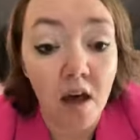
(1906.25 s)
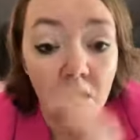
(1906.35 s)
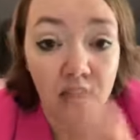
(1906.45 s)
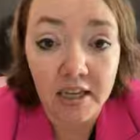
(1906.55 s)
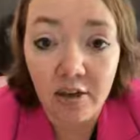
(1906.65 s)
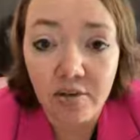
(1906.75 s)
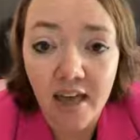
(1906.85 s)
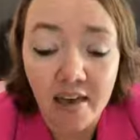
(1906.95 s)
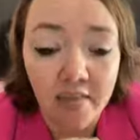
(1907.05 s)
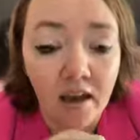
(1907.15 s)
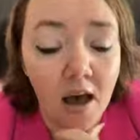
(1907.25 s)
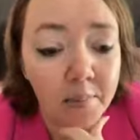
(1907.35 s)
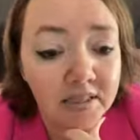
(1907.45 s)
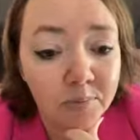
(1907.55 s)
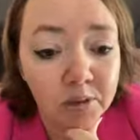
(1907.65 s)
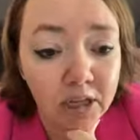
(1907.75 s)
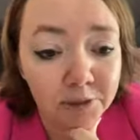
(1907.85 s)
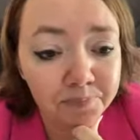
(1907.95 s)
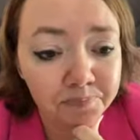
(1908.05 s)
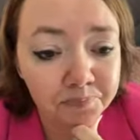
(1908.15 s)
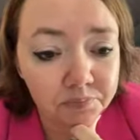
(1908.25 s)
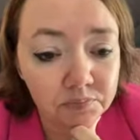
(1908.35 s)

I'll include that in the comments below.